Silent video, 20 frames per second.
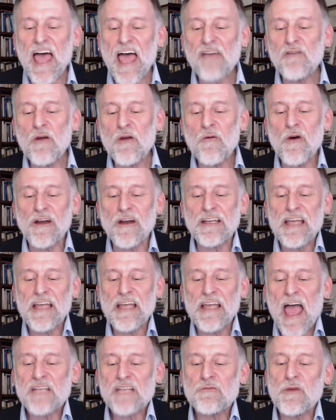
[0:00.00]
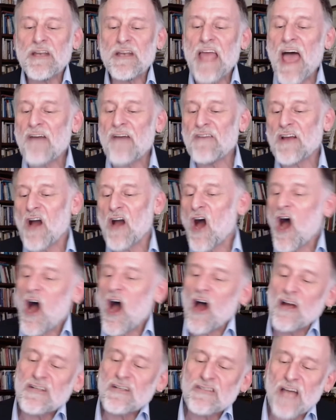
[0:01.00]
Everyone has been having a
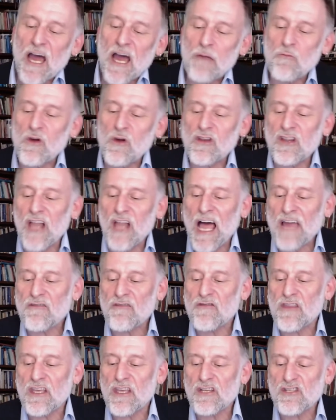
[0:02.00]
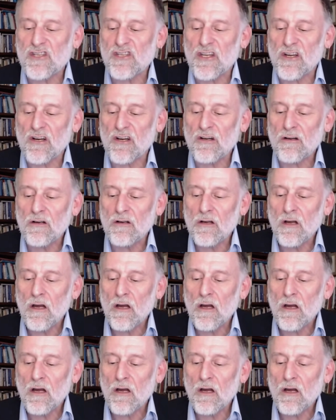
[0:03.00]
hard time with life this year.